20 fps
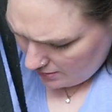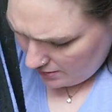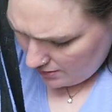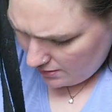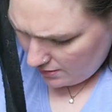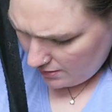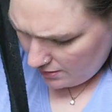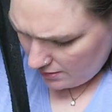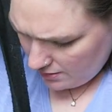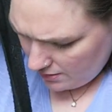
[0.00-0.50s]

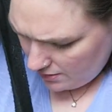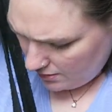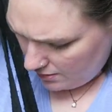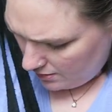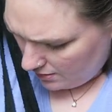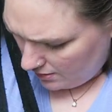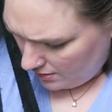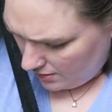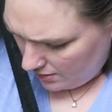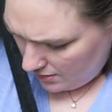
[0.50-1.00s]

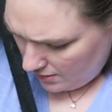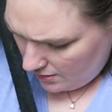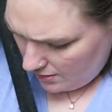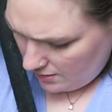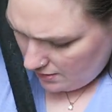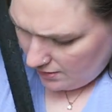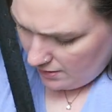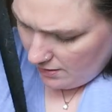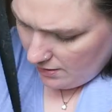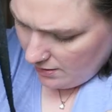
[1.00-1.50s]

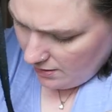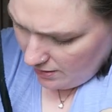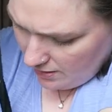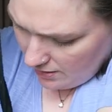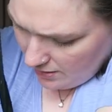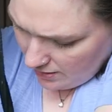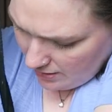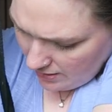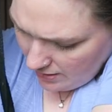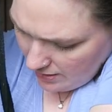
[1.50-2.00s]

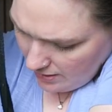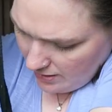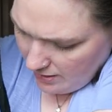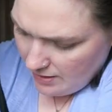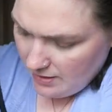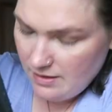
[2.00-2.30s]
[no speech]